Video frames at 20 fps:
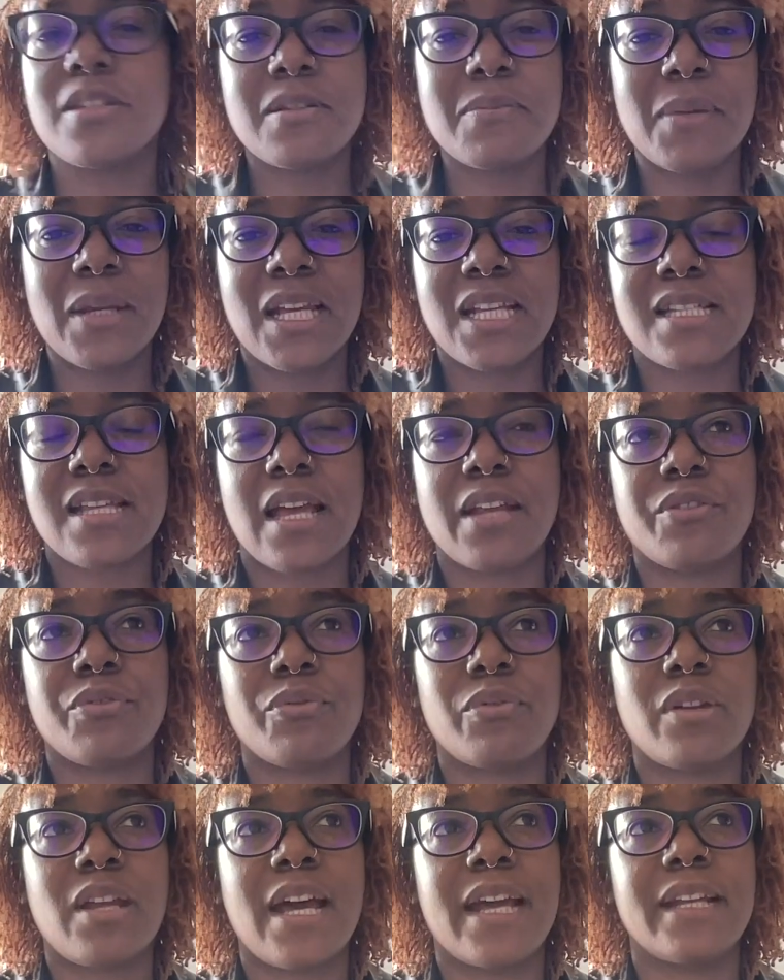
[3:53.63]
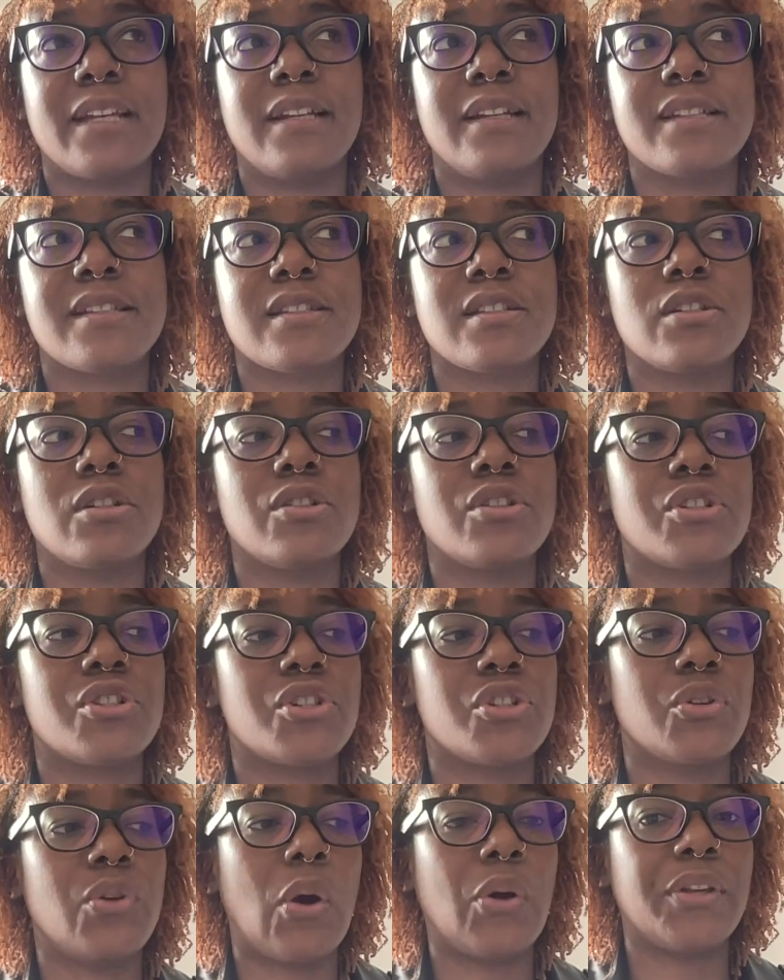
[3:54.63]
to me because I'd listened
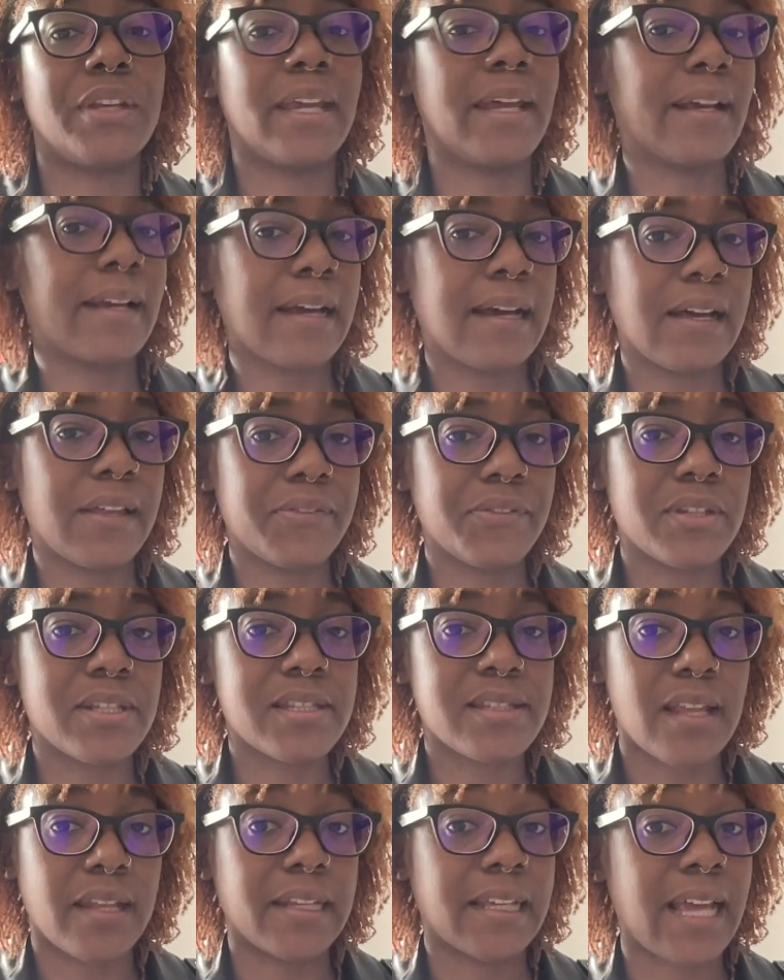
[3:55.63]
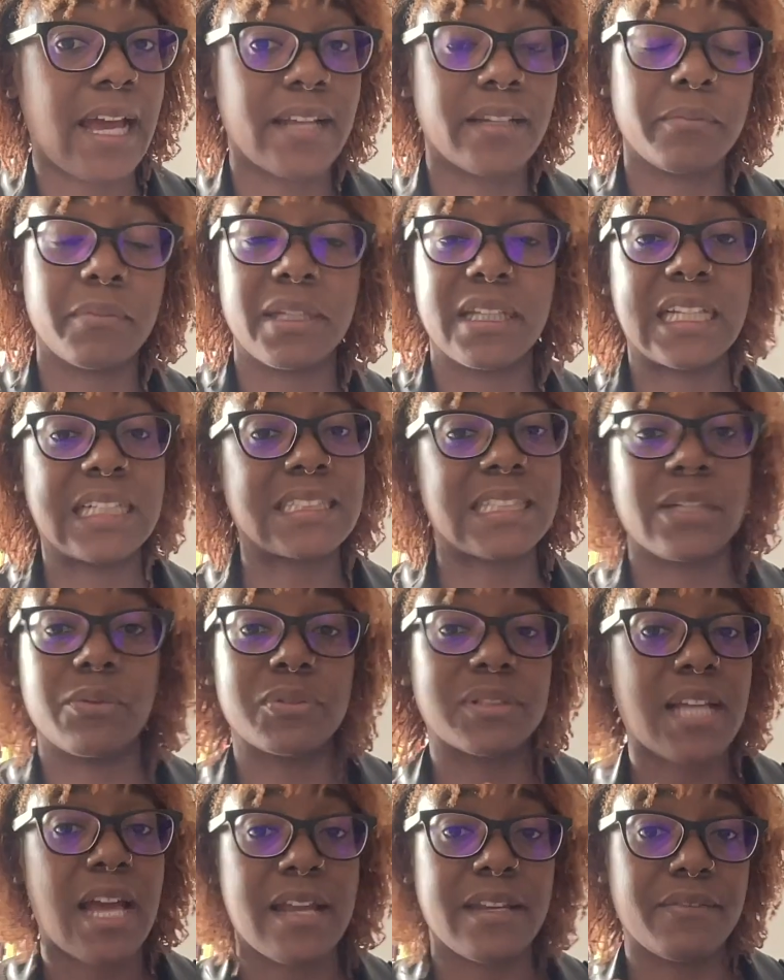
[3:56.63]
to Onyeka and the Sun Academy, and they said it was
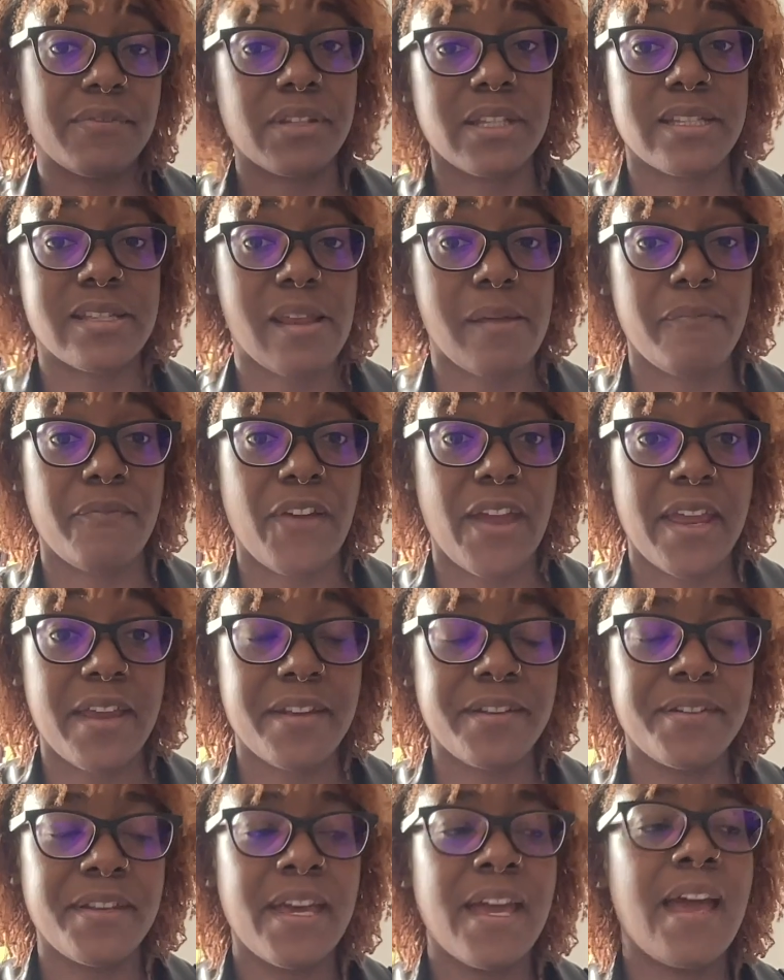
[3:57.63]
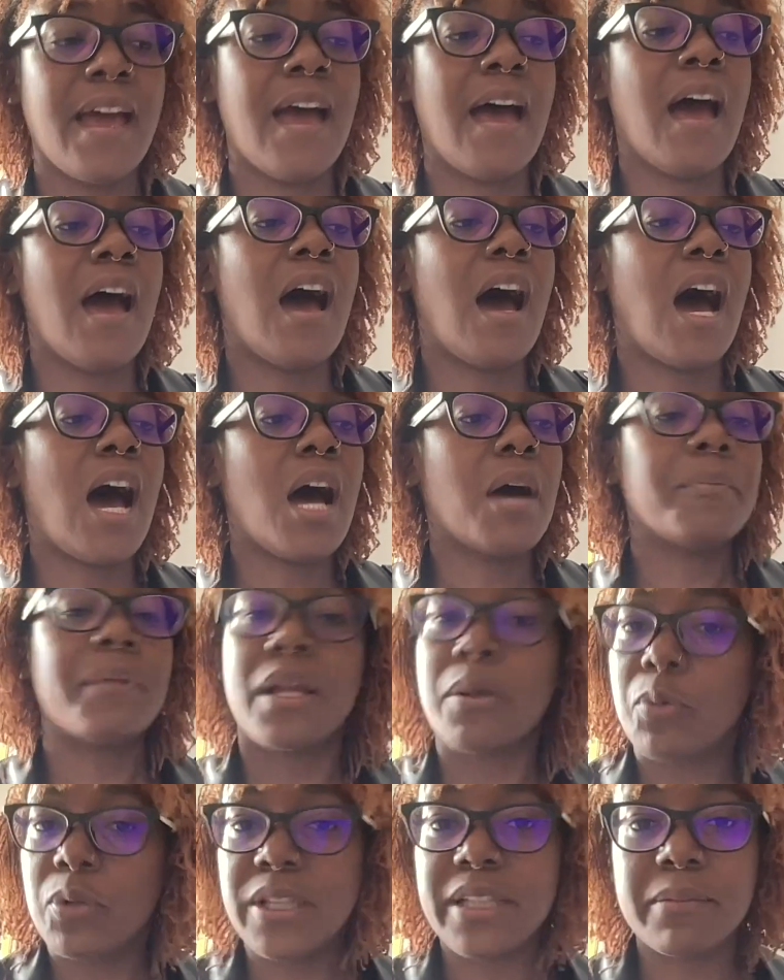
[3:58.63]
kind of in the same vein. And I
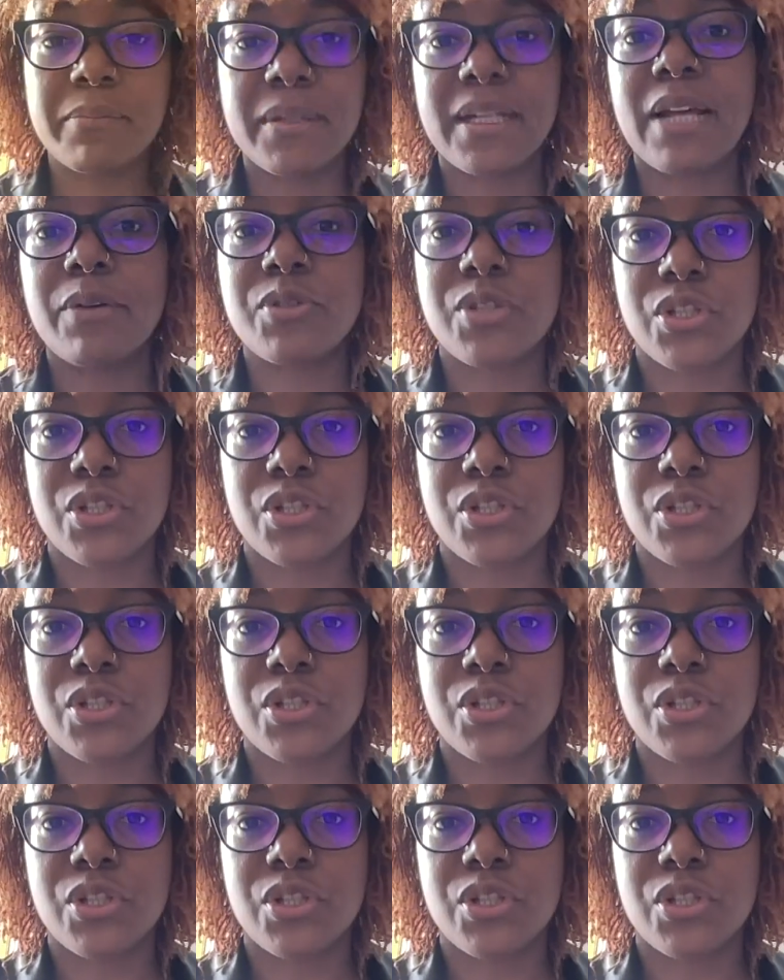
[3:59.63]
will admit I was